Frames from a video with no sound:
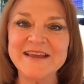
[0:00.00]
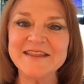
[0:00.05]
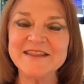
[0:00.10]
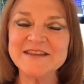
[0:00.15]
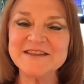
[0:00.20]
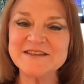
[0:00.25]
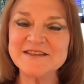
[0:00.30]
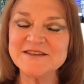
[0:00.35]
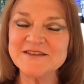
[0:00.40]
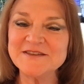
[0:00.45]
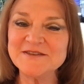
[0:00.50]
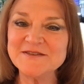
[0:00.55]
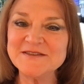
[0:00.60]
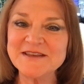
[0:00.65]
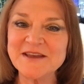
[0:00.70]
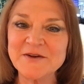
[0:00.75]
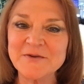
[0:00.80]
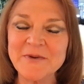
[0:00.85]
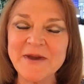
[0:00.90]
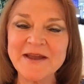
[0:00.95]
This is
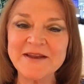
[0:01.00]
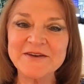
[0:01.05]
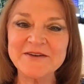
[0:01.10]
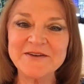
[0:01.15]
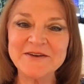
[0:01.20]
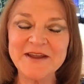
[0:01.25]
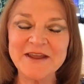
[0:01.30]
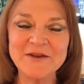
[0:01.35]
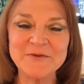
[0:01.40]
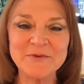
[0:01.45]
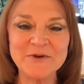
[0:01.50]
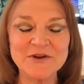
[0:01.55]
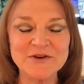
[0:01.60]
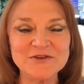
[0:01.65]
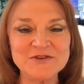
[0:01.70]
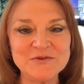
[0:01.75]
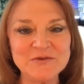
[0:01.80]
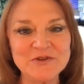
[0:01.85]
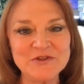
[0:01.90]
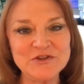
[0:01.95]
Suzanne Wagner, and we are
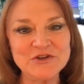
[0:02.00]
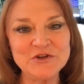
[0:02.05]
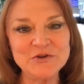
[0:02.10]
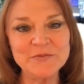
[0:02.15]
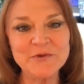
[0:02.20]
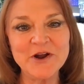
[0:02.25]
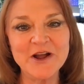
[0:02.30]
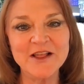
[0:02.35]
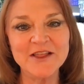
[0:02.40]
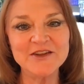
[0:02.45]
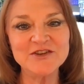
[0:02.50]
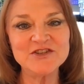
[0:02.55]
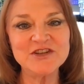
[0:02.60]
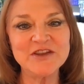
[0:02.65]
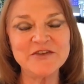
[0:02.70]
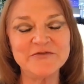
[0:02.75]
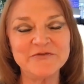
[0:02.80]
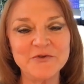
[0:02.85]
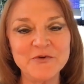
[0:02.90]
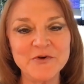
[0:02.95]
doing the
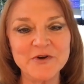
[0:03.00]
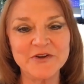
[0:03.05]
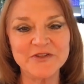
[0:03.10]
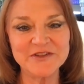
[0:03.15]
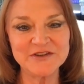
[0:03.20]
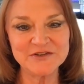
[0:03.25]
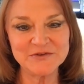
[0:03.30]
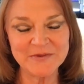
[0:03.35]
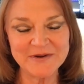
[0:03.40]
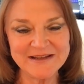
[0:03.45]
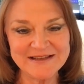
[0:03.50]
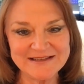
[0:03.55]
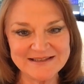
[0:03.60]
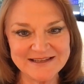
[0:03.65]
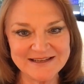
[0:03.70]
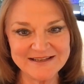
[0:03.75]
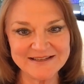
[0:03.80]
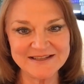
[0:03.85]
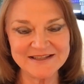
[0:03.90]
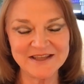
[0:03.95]
numerology for the
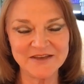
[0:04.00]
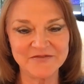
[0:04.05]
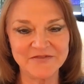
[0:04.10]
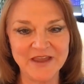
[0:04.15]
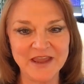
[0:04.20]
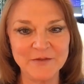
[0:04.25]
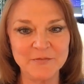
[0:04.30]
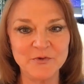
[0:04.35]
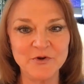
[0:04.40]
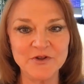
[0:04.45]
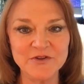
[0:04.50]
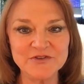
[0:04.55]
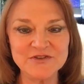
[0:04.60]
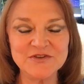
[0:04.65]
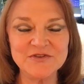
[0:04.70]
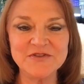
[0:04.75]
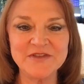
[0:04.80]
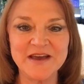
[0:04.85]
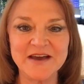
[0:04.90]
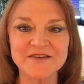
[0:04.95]
26th of April,
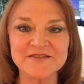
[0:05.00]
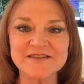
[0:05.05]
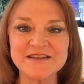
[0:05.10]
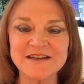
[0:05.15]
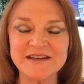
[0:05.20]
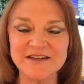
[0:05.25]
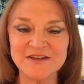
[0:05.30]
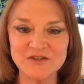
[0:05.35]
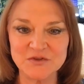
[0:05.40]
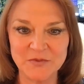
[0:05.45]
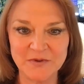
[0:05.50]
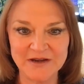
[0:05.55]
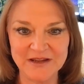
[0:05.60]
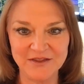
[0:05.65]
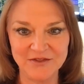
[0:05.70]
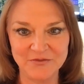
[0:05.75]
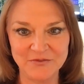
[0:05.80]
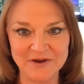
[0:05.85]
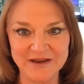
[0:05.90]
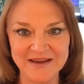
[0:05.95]

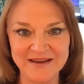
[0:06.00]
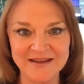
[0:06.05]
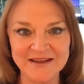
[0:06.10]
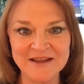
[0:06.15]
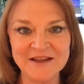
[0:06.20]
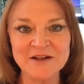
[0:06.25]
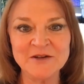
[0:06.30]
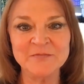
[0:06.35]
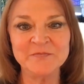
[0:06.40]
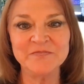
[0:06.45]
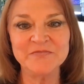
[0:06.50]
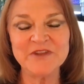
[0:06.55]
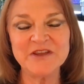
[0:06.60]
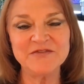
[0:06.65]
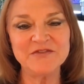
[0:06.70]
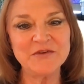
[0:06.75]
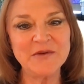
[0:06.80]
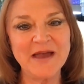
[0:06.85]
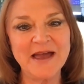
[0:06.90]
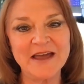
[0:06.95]
2023.
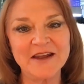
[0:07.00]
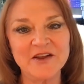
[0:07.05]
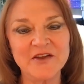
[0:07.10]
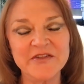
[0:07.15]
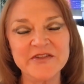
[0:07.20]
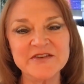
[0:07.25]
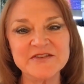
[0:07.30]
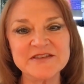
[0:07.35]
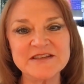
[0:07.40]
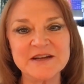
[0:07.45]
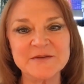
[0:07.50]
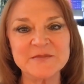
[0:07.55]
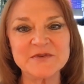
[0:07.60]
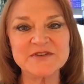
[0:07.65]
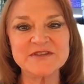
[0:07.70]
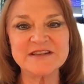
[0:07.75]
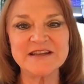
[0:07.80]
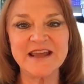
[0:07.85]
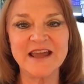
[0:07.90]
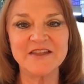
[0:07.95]
If you add all those
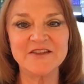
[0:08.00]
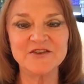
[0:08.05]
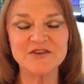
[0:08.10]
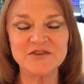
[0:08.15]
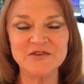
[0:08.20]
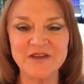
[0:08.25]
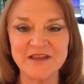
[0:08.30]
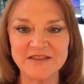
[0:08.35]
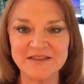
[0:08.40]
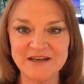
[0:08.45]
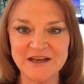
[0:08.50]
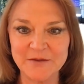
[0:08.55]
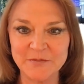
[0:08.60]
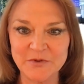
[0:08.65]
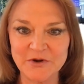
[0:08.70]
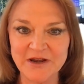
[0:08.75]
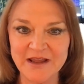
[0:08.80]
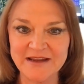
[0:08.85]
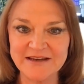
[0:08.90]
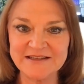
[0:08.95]
numbers together, you get the
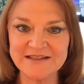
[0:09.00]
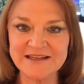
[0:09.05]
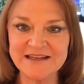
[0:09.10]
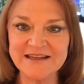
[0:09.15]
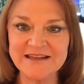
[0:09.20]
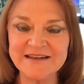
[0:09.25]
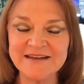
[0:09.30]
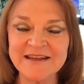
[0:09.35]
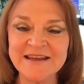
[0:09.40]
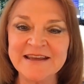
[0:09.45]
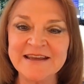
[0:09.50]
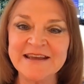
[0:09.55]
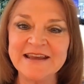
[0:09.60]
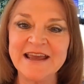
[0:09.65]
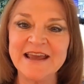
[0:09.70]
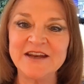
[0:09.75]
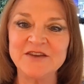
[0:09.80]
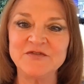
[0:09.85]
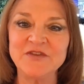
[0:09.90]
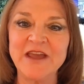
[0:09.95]
number 19,
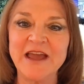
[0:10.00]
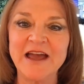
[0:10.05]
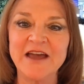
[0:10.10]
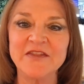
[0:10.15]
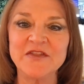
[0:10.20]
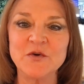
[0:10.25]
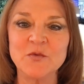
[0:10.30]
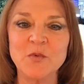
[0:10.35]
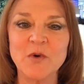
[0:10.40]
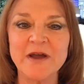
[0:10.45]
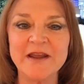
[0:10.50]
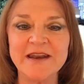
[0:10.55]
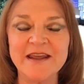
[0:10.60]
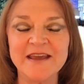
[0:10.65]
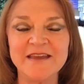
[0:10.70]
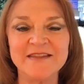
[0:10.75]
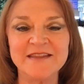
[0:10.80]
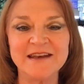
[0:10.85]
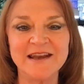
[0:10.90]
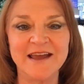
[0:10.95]
and if you add the 1
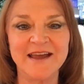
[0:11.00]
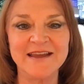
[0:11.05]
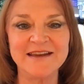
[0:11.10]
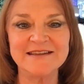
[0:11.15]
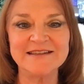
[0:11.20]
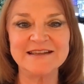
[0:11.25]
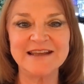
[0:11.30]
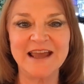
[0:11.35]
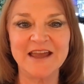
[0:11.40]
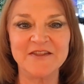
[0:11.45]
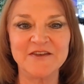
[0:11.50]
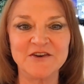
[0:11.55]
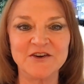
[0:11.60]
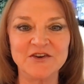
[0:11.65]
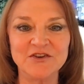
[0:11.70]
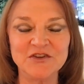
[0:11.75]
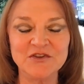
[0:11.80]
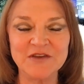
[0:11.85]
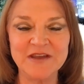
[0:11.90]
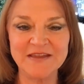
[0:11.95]
and the 9
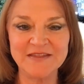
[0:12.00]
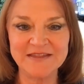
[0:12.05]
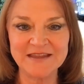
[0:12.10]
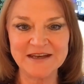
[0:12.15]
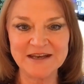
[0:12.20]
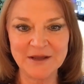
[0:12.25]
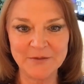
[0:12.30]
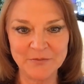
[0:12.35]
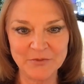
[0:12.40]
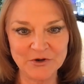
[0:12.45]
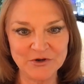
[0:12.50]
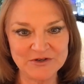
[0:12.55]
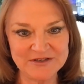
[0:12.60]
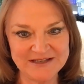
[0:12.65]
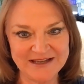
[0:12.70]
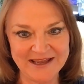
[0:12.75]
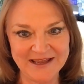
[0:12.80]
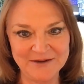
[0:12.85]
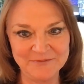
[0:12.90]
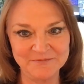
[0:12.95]
together, you get the number
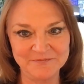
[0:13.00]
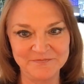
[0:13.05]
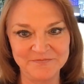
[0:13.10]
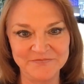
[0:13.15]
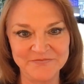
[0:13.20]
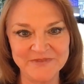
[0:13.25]
10.